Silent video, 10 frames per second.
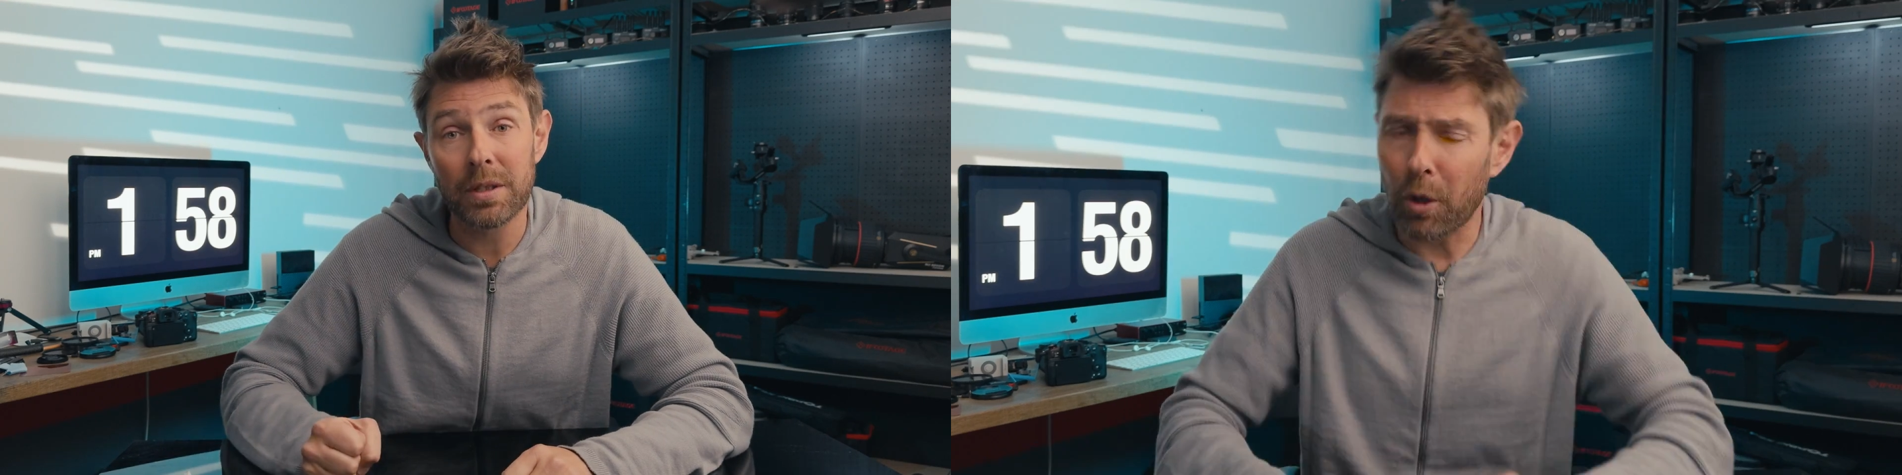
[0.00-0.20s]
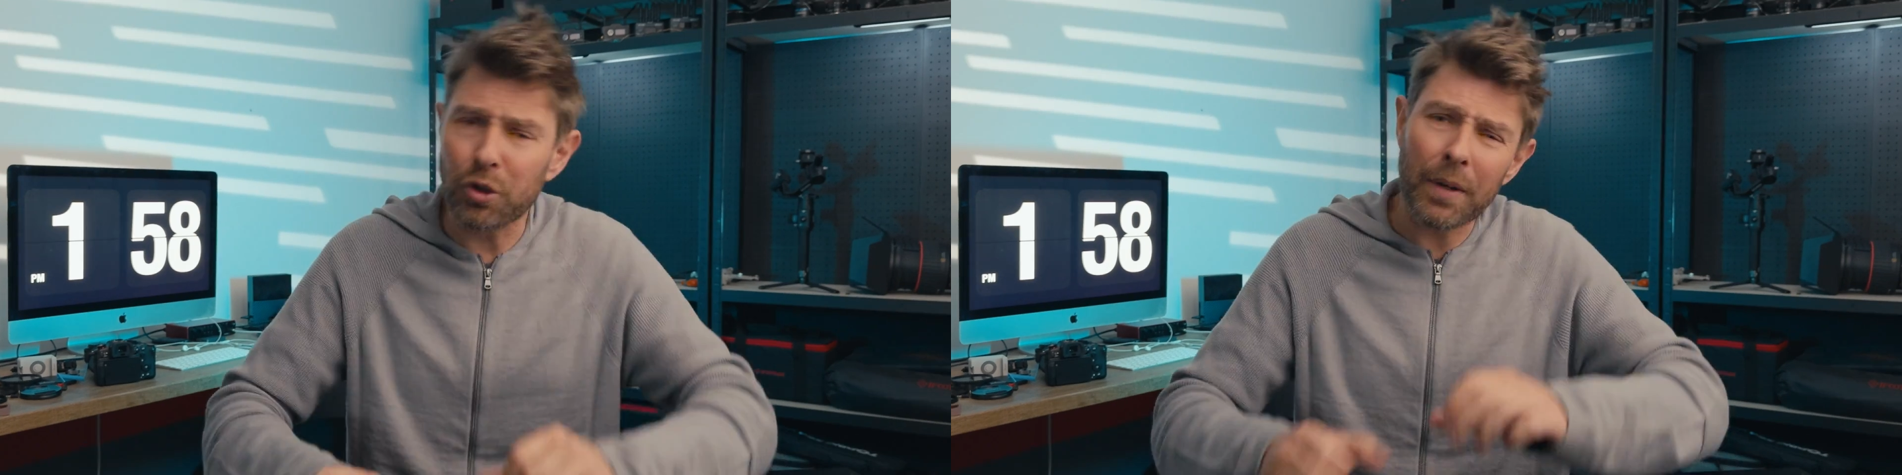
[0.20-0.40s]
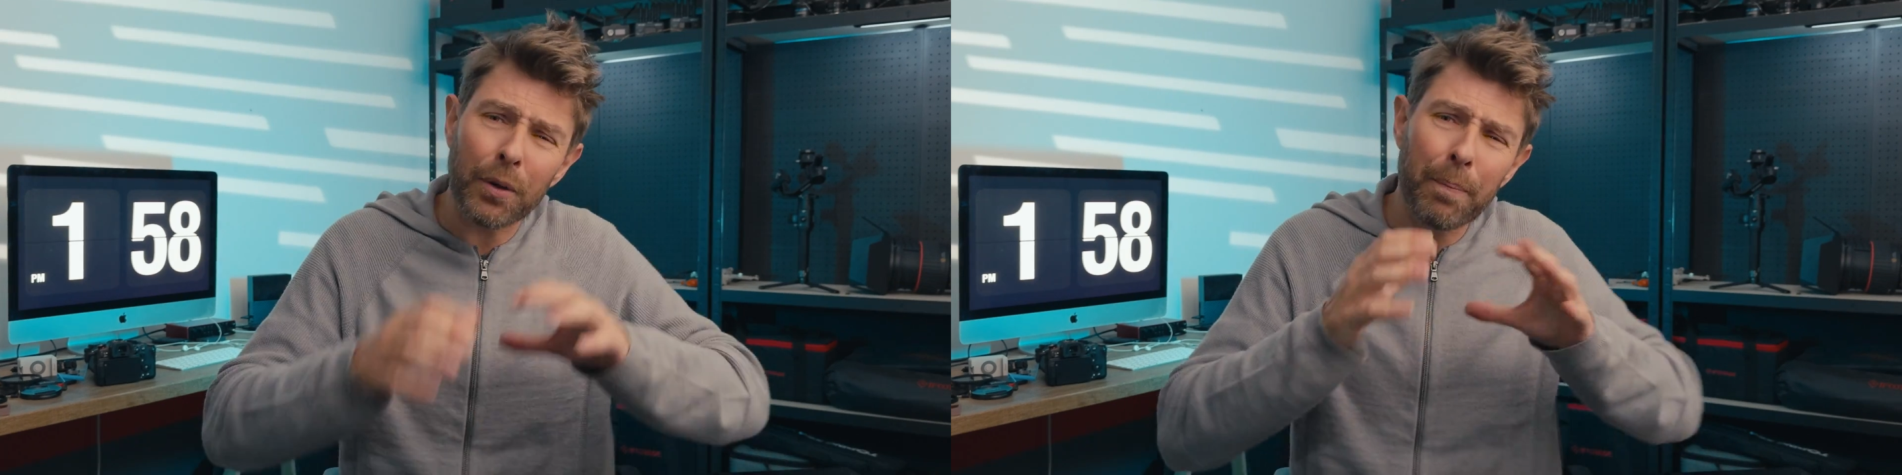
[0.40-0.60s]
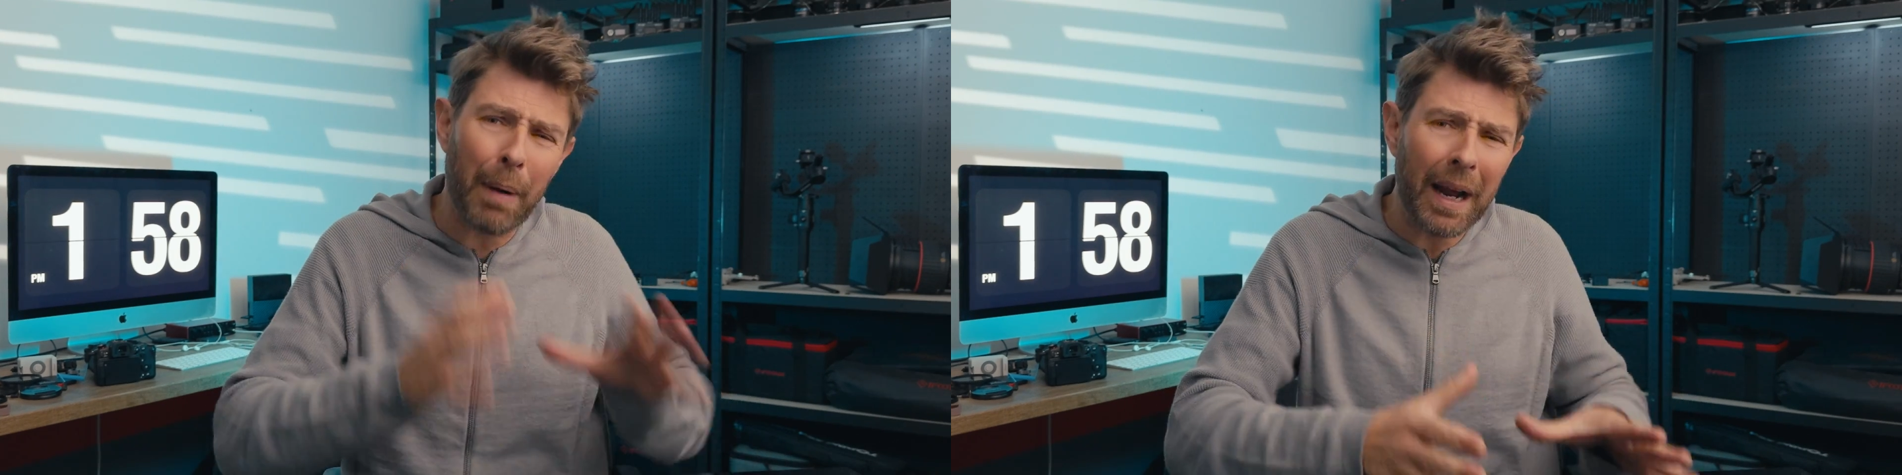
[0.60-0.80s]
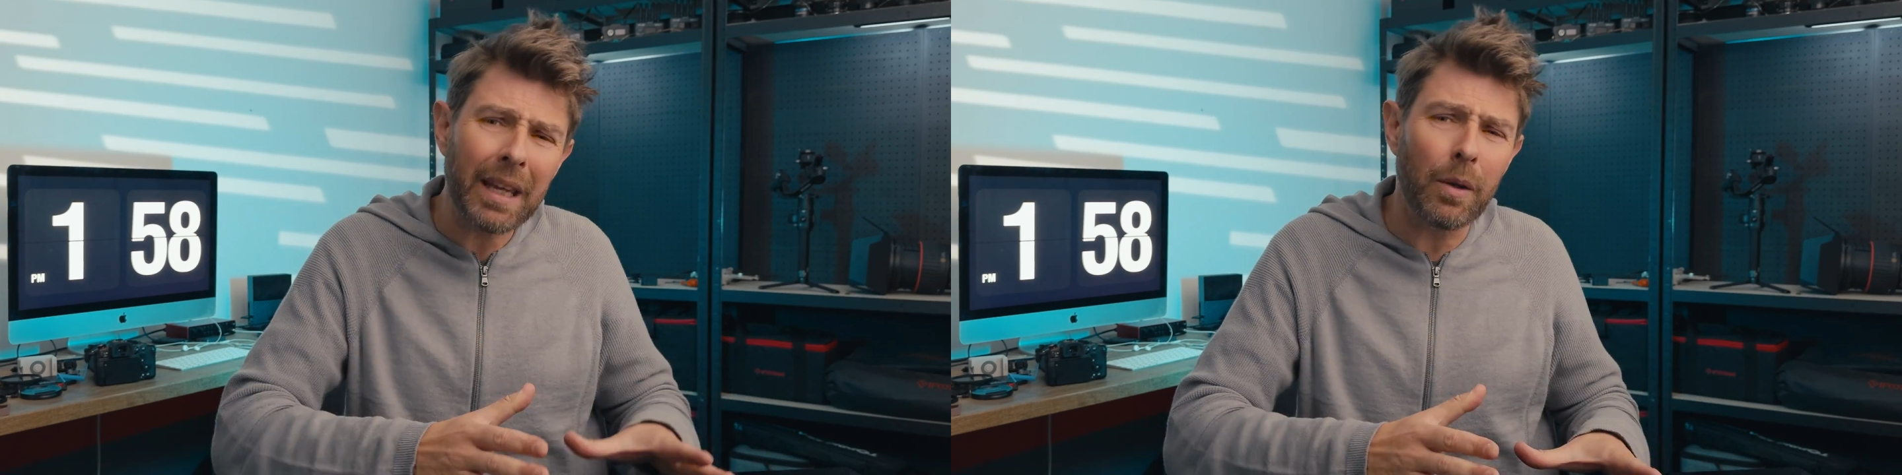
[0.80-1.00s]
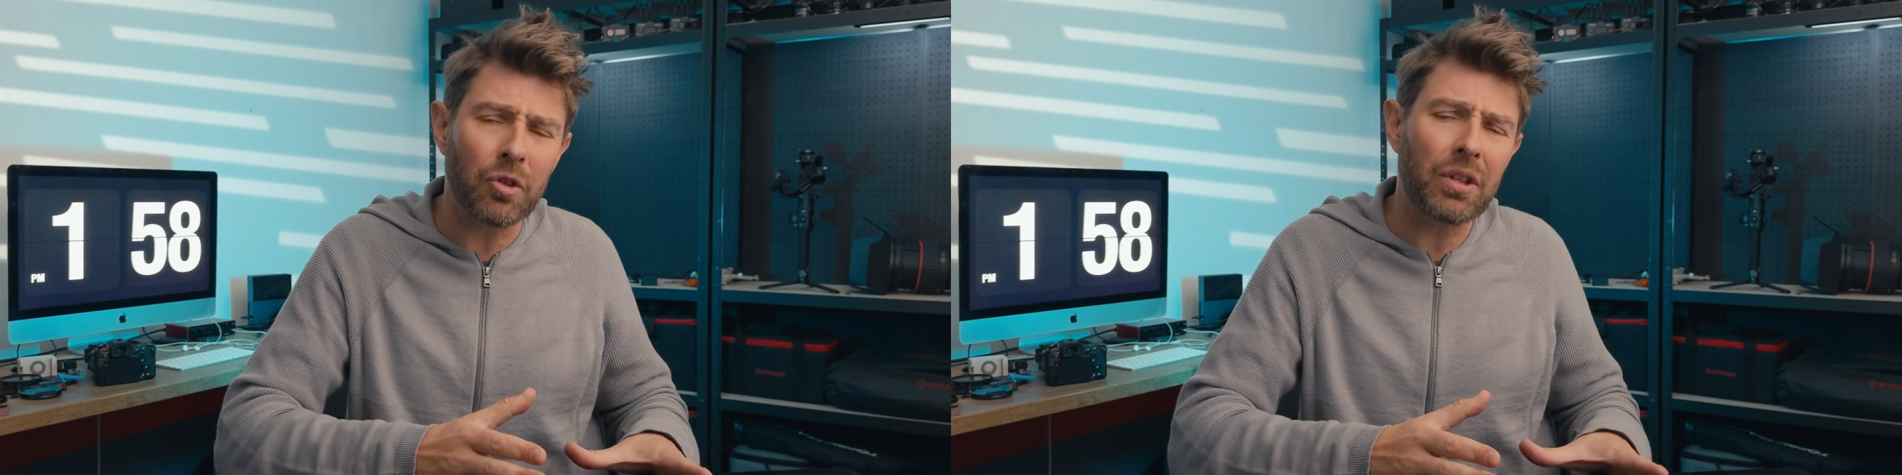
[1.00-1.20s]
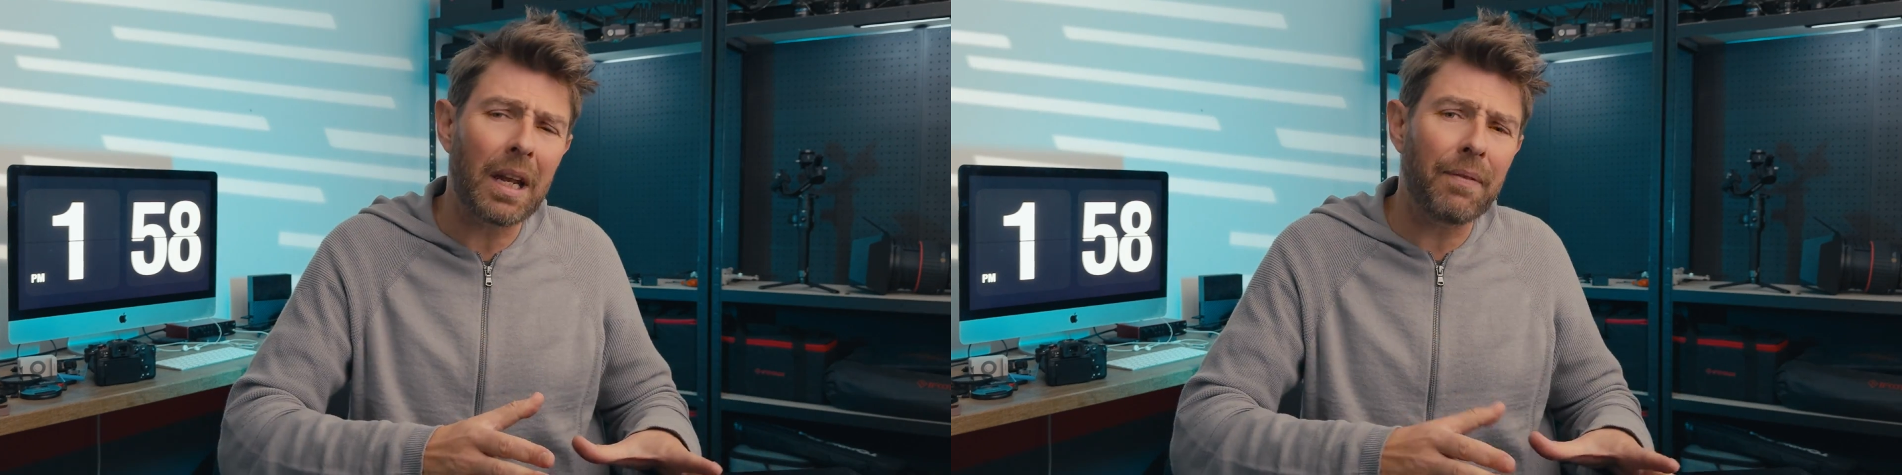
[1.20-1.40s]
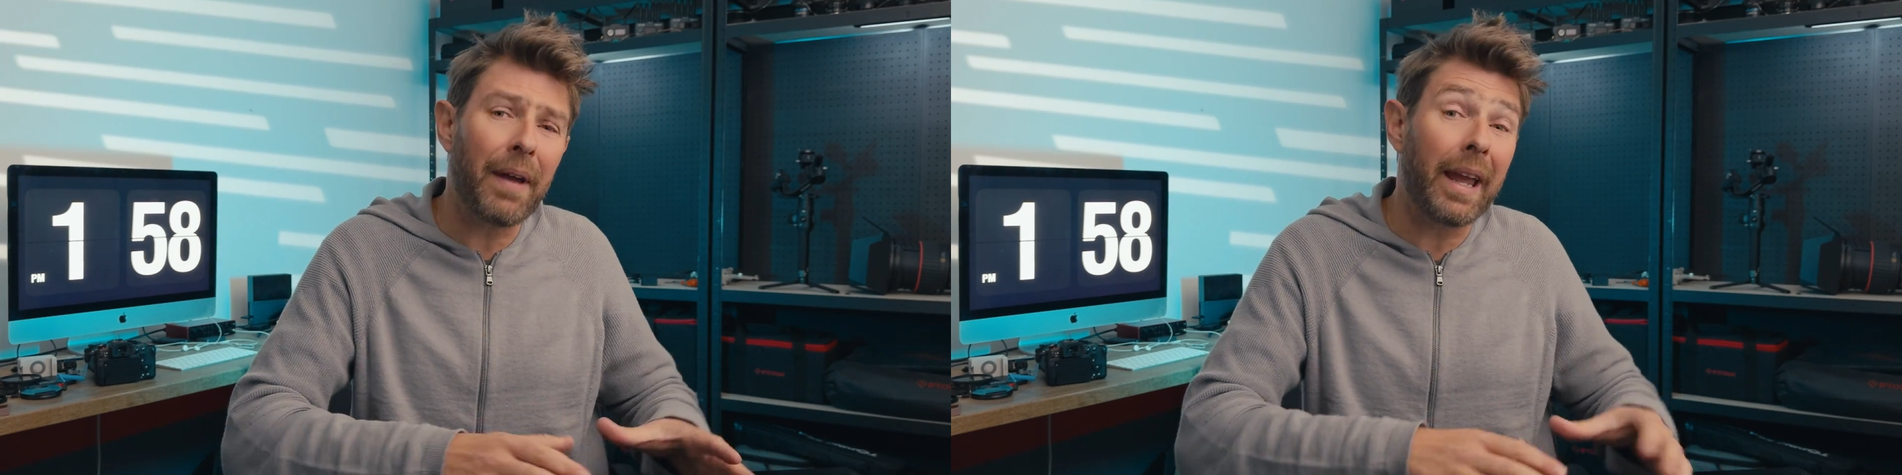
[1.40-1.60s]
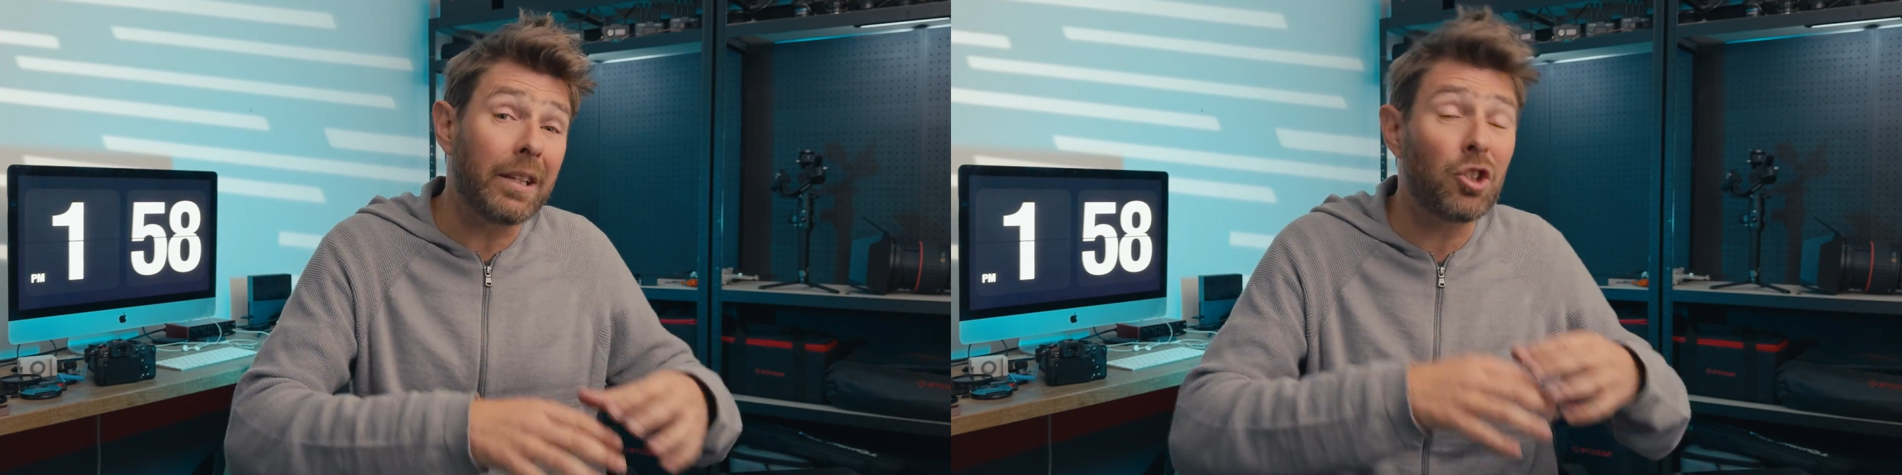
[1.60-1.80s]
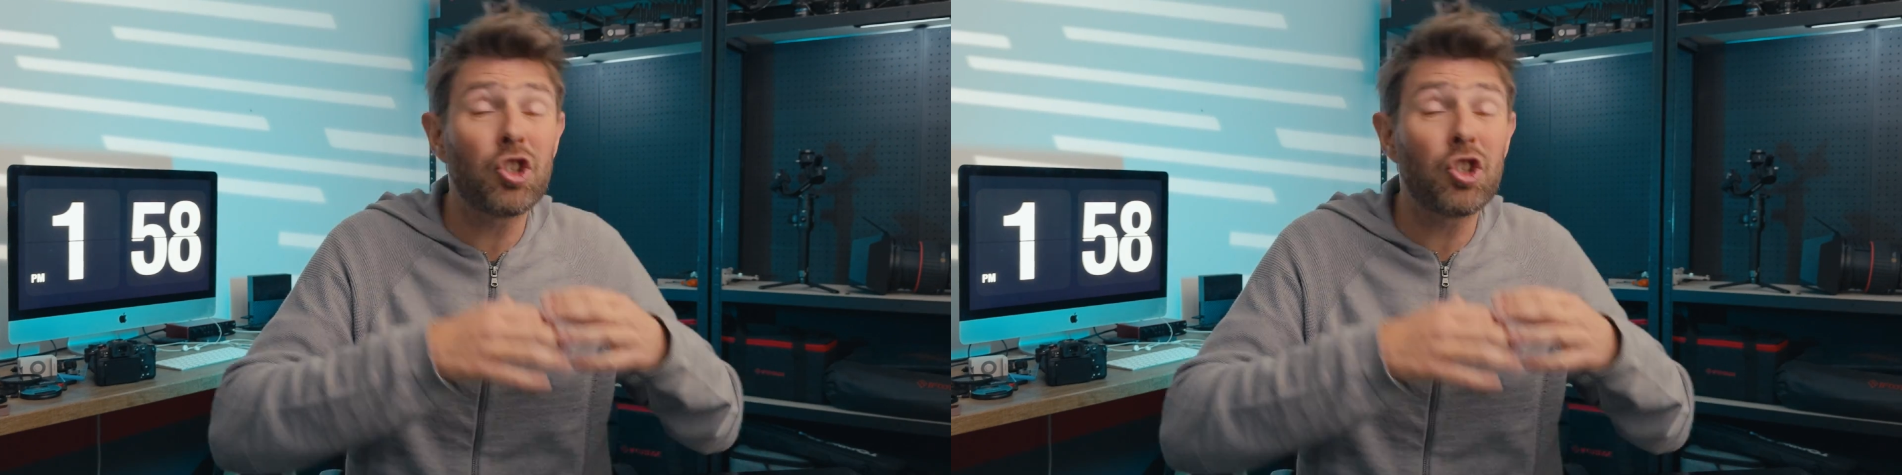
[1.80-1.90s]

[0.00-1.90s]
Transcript: Because if you're buying yourself a